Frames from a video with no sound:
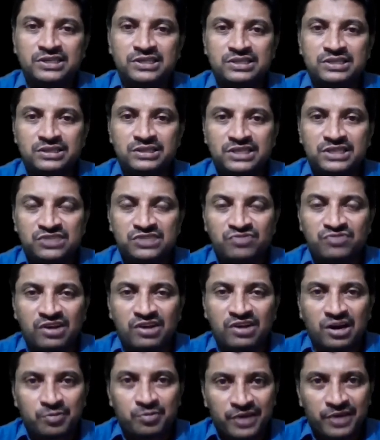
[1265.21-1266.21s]
This will not
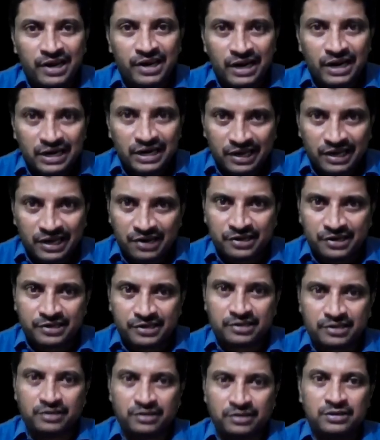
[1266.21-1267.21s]
be a candidate key.
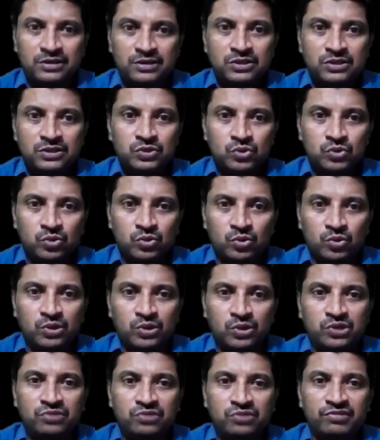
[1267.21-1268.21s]
So no need to
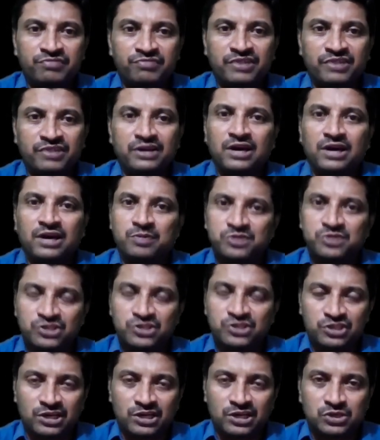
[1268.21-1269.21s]
verify option C
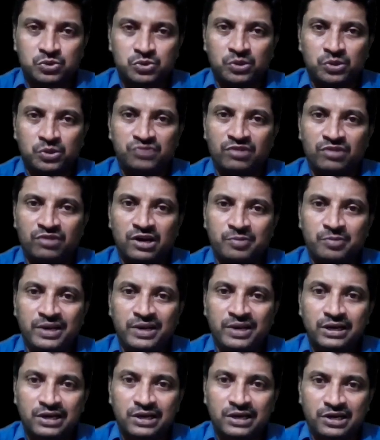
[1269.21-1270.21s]
also. It will not be
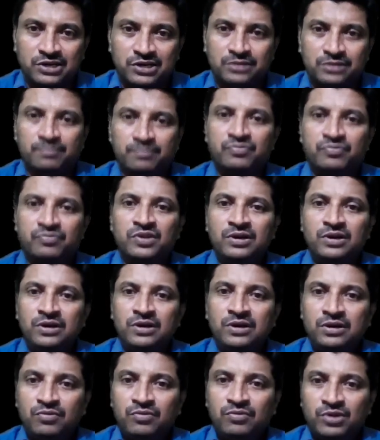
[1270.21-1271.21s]
correct.
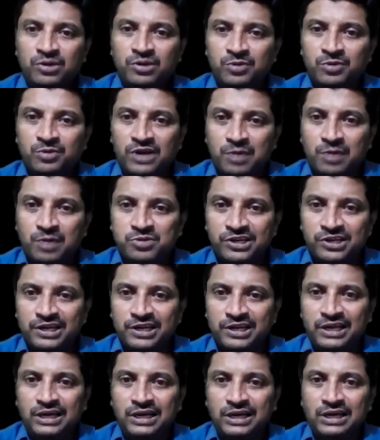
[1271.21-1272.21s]
What about option
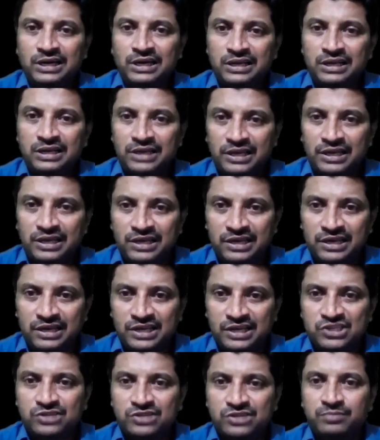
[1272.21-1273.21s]
D? AEH,
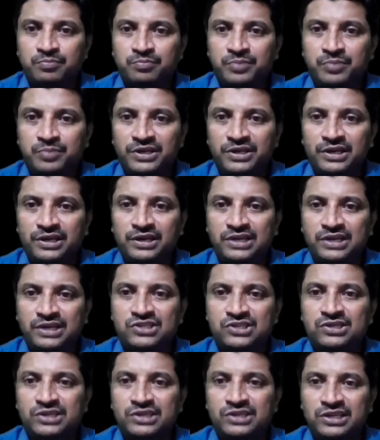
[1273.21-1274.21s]
BEH,
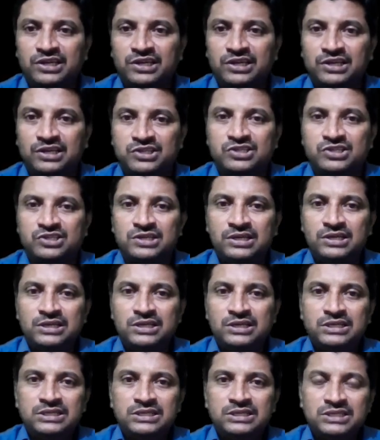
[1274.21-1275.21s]
DEH.
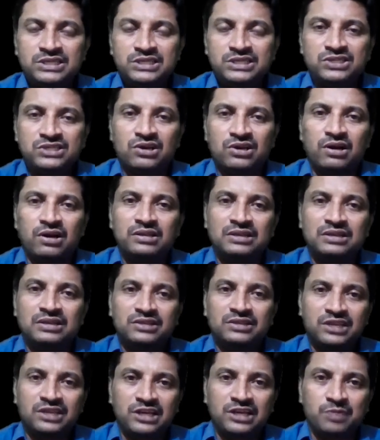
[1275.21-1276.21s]
Since all the three
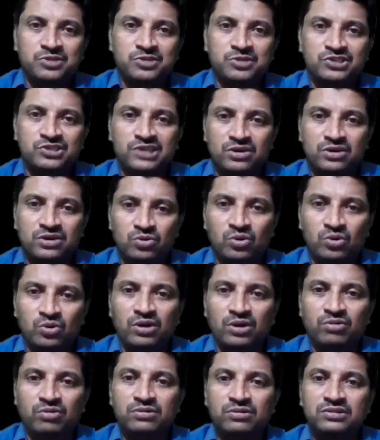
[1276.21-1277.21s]
options are ruled
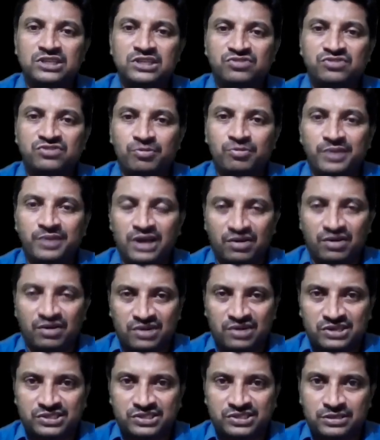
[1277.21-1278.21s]
out, this will be our
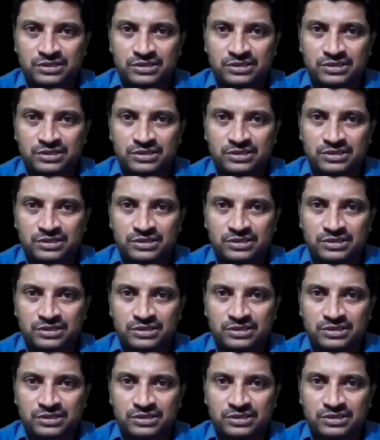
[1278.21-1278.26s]
answer.